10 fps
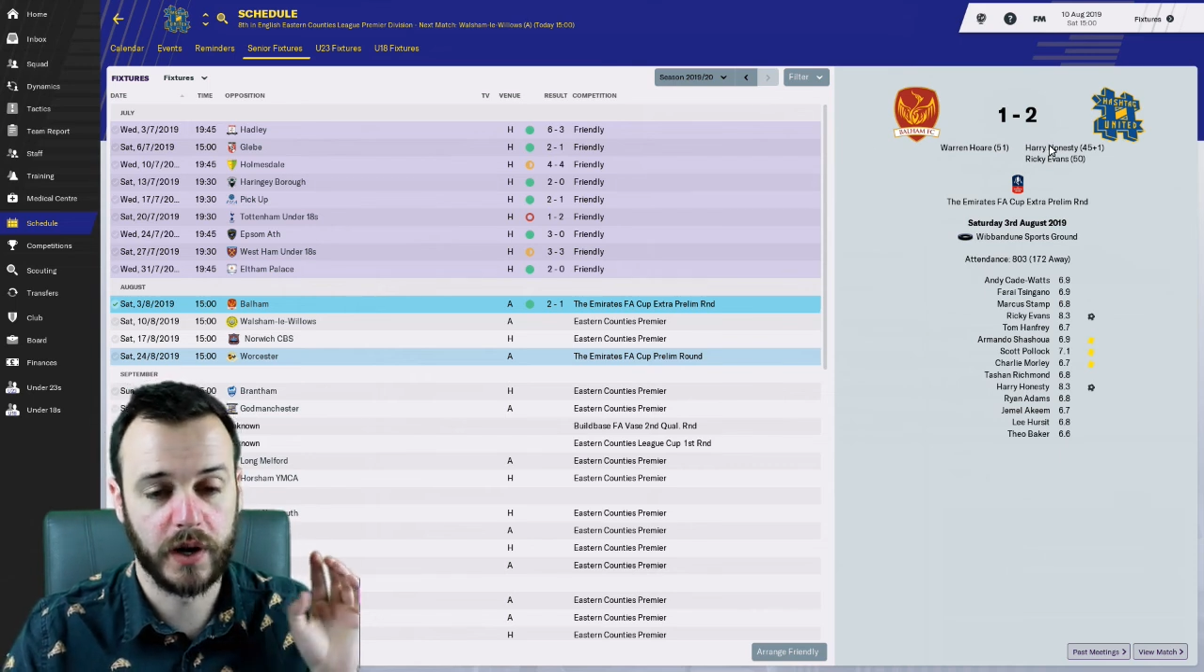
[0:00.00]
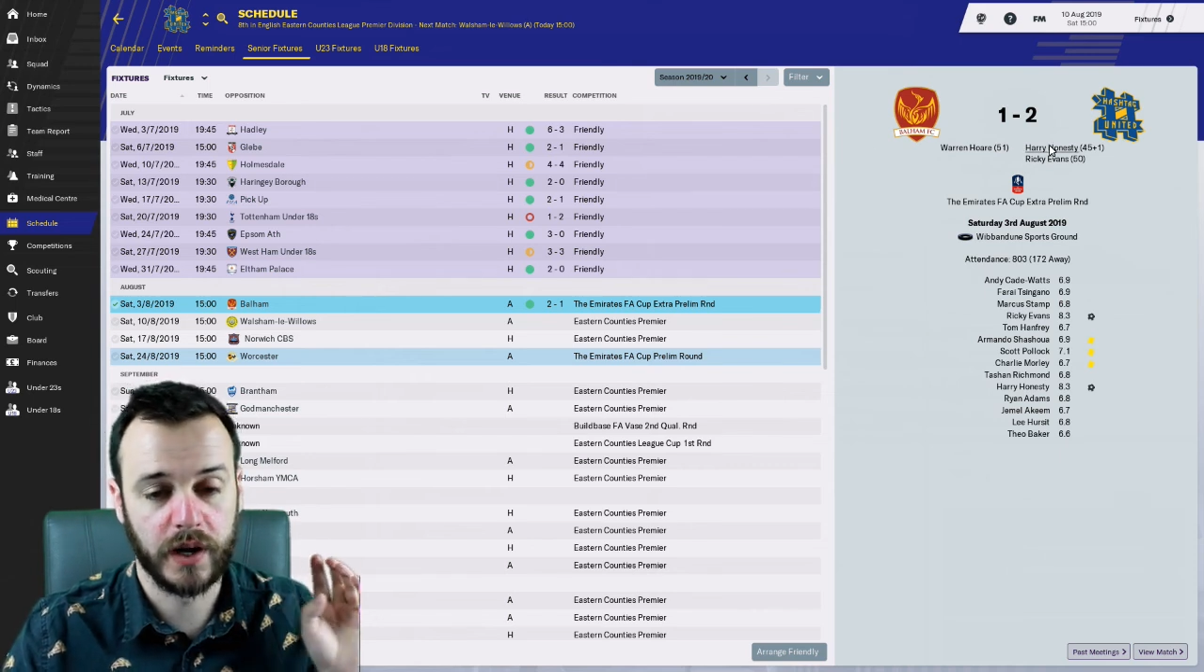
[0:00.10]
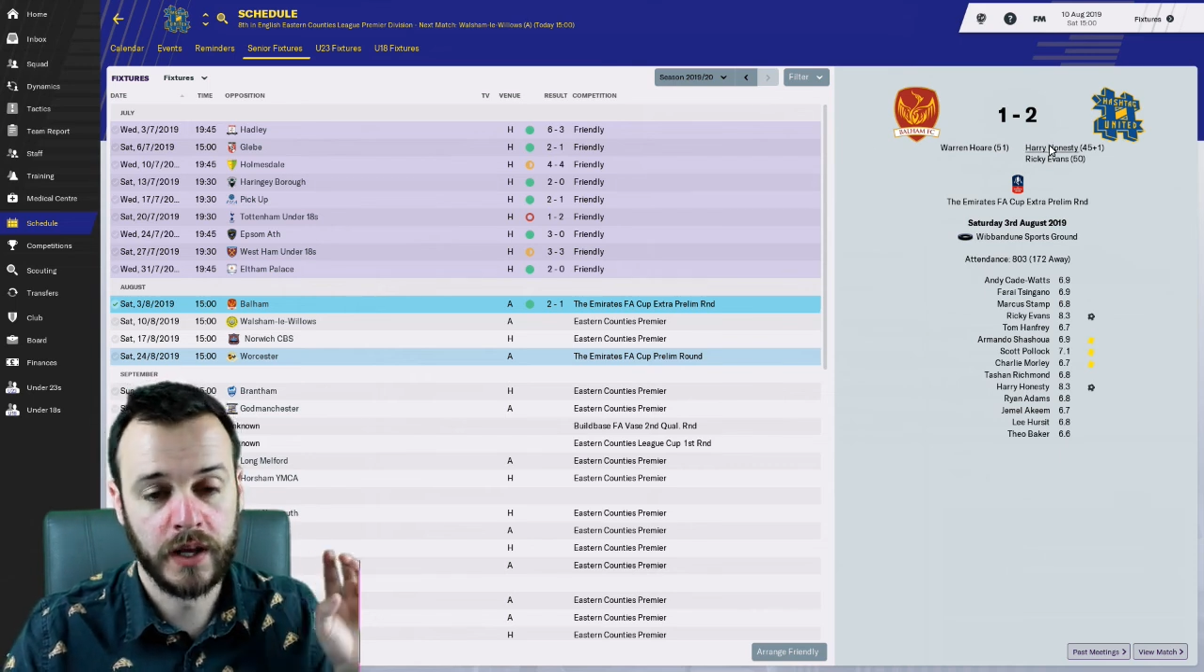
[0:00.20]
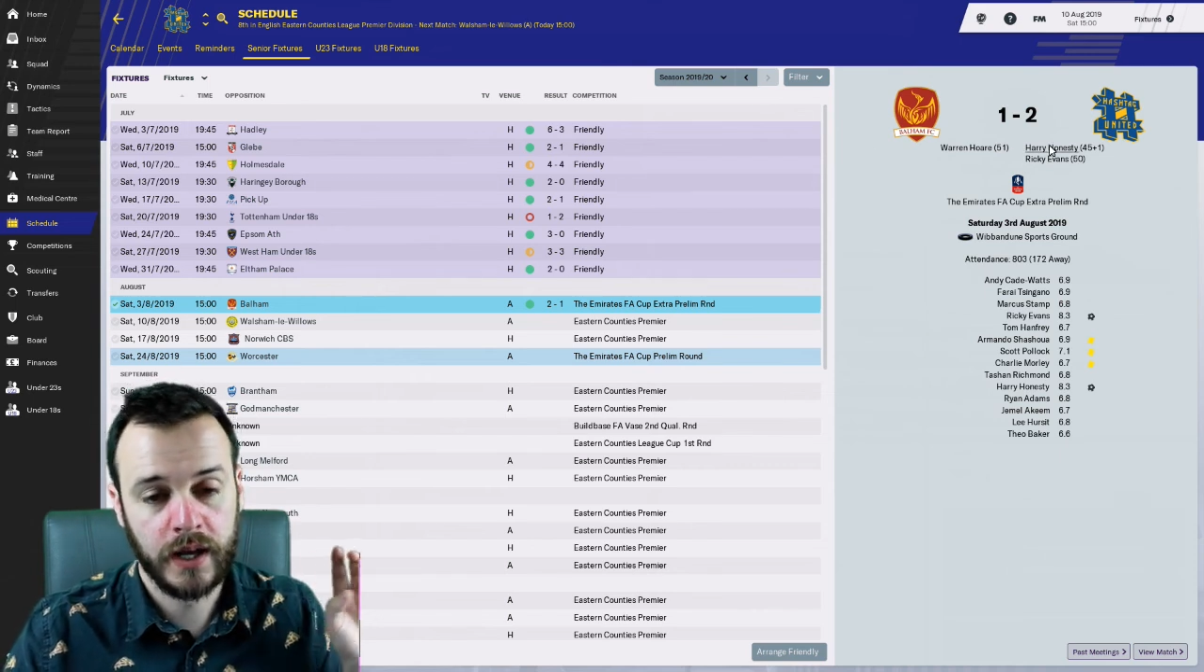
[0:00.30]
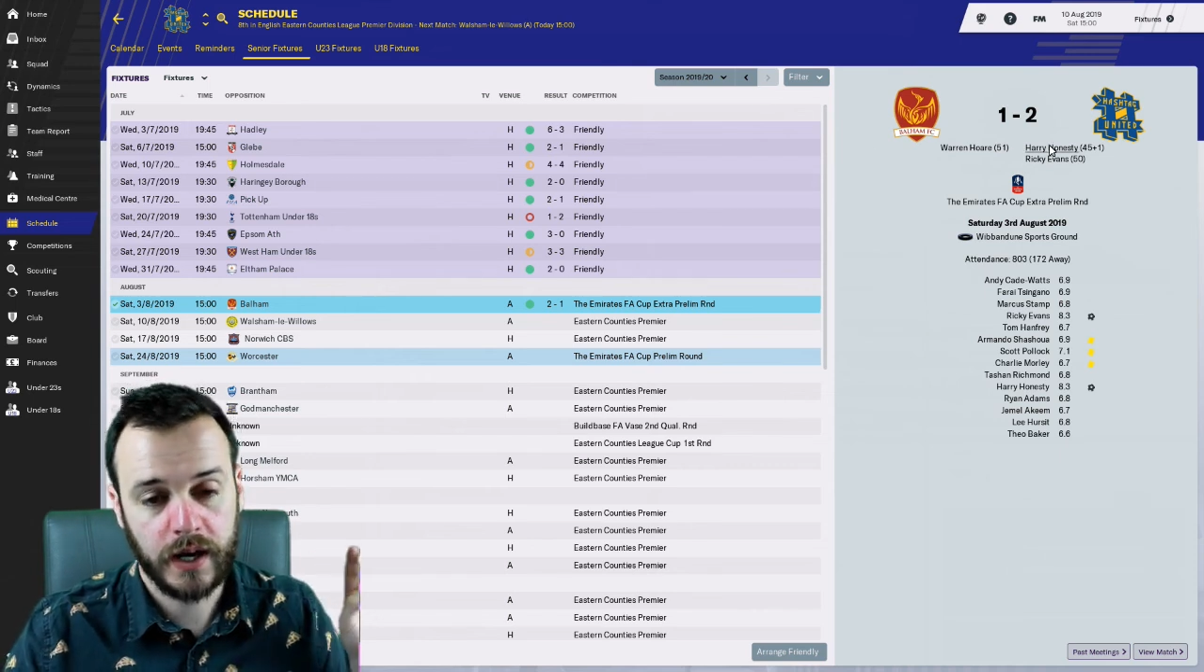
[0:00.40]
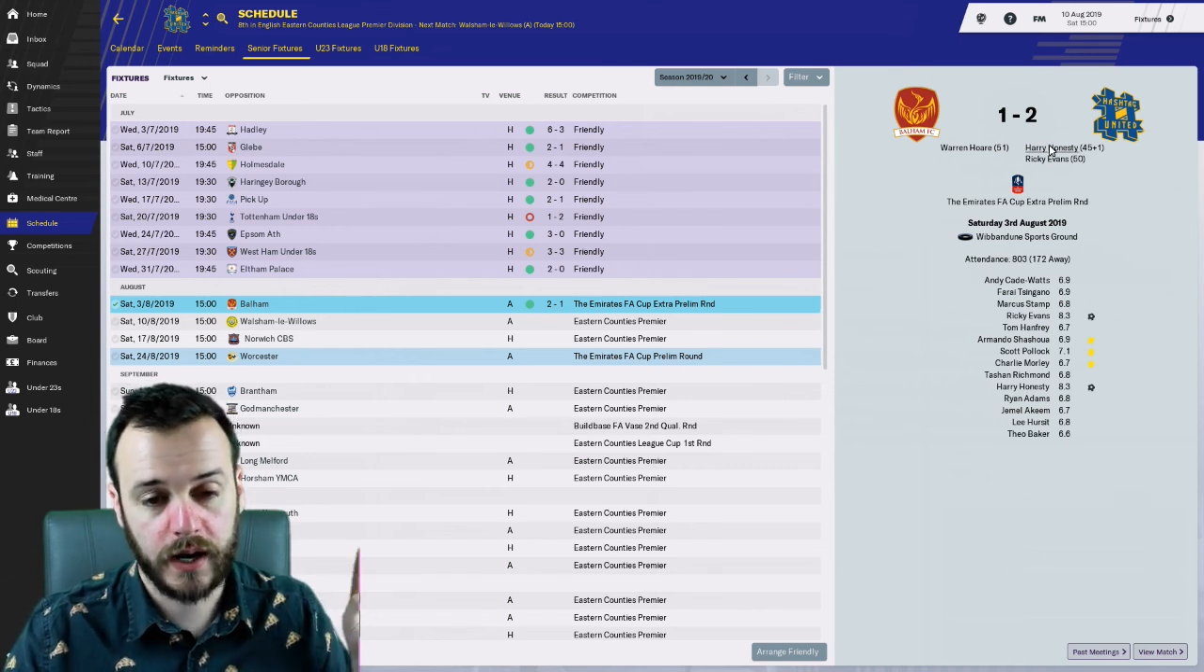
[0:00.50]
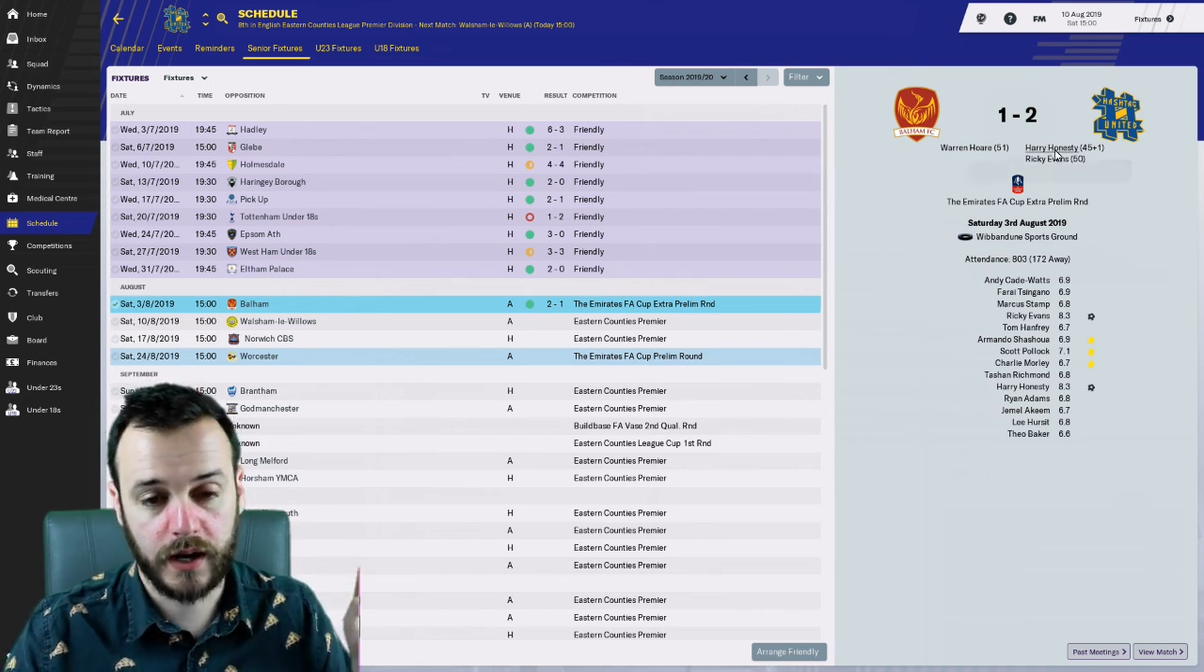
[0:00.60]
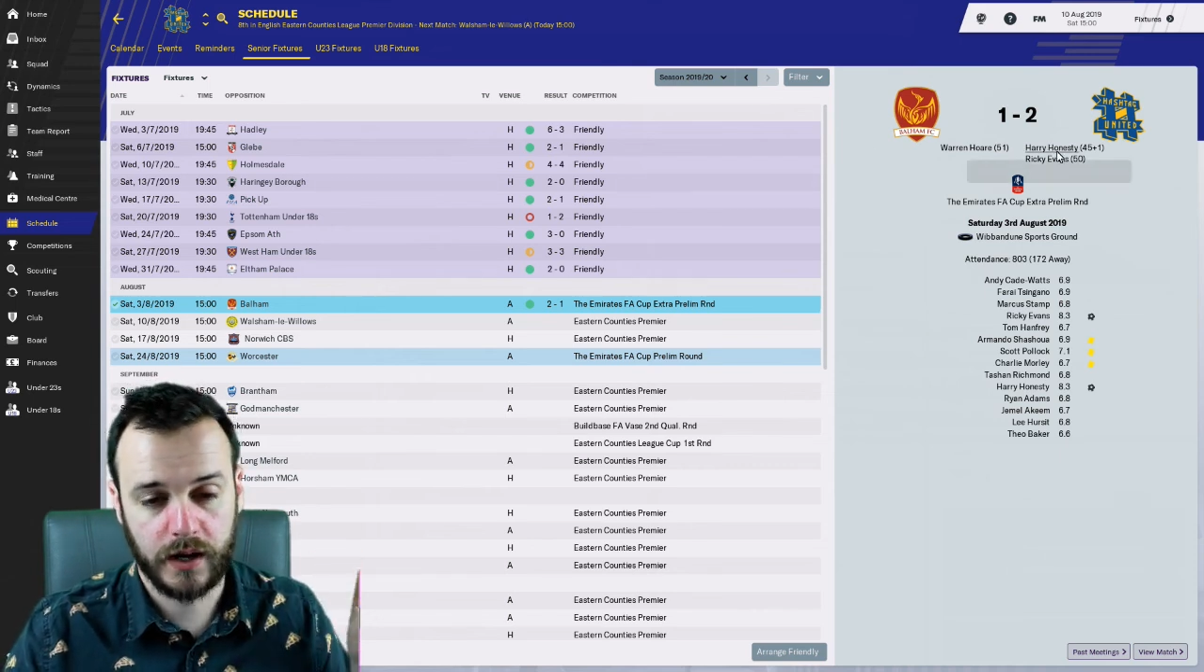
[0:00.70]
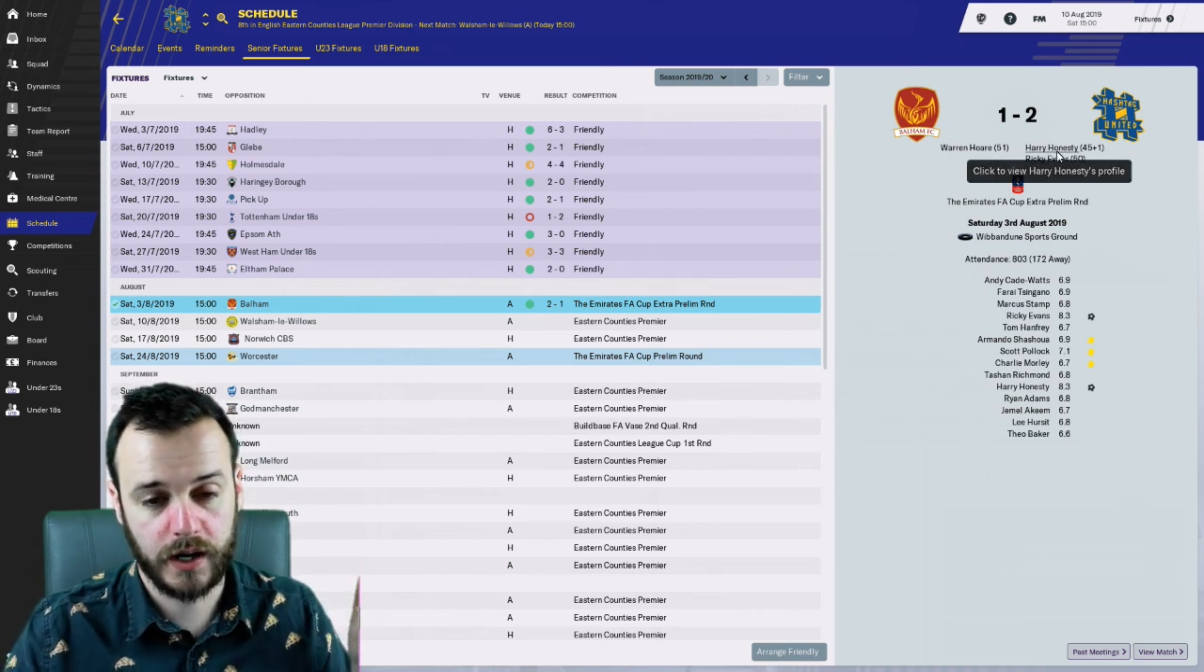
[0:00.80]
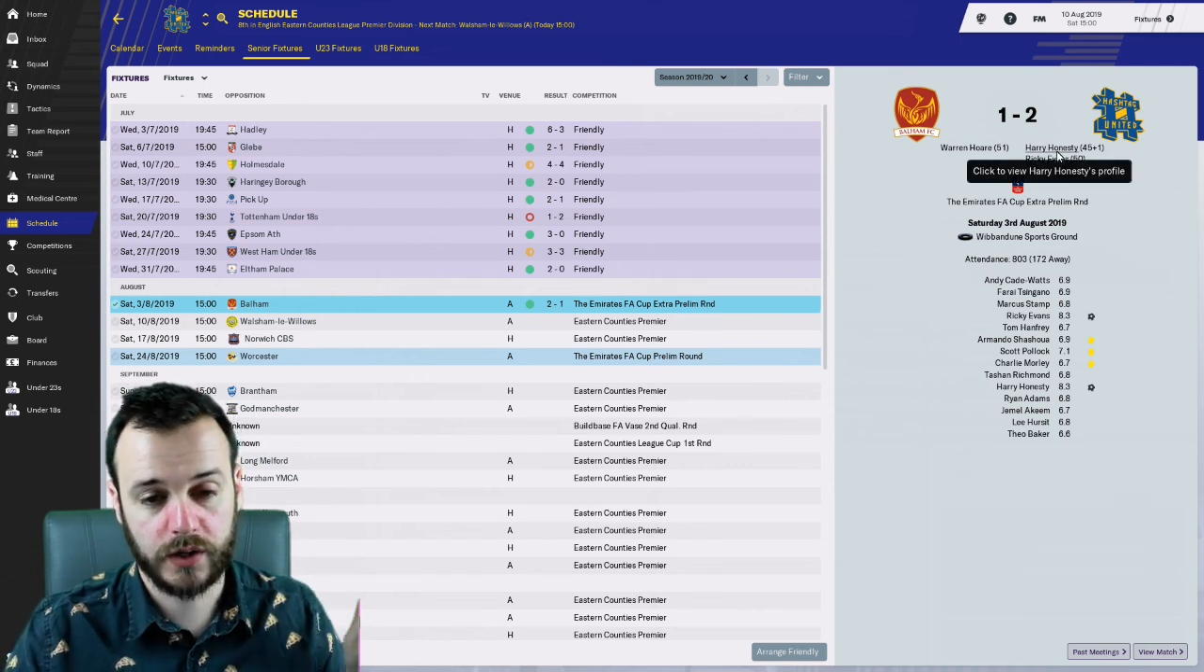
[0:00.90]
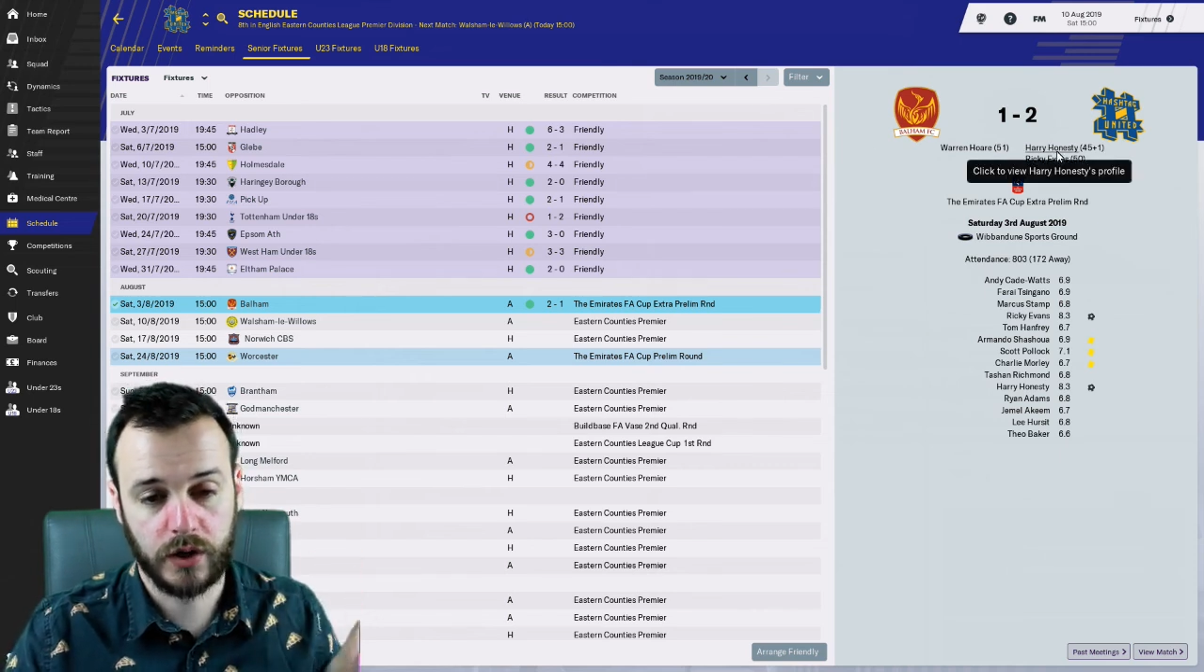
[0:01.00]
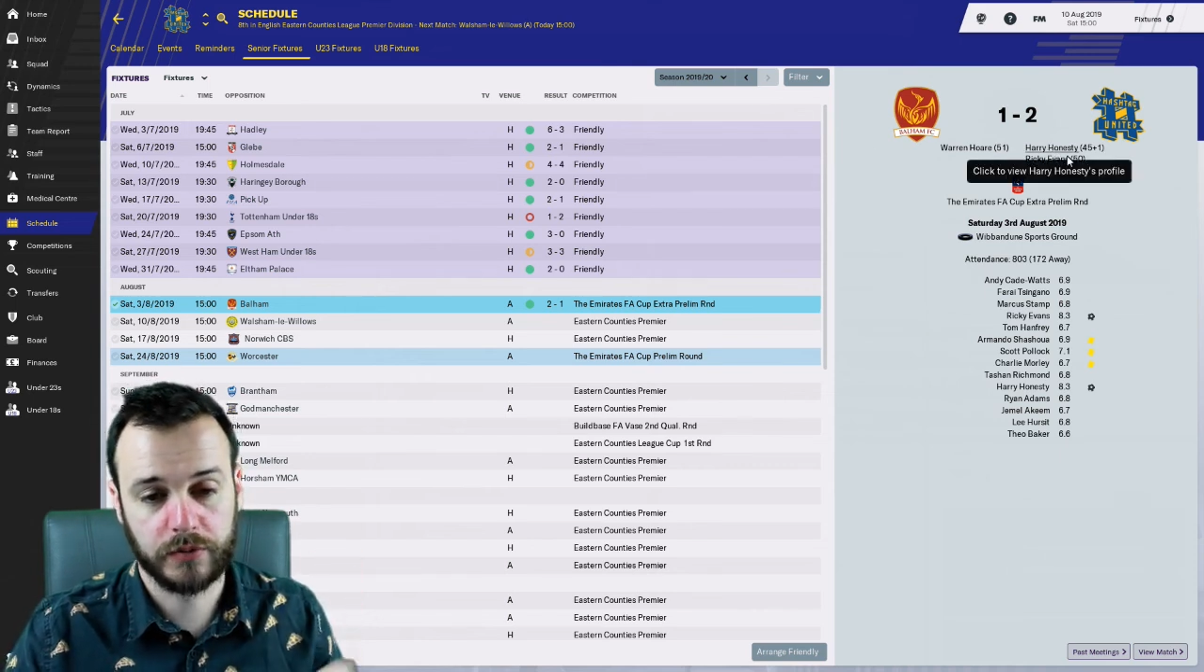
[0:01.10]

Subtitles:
but a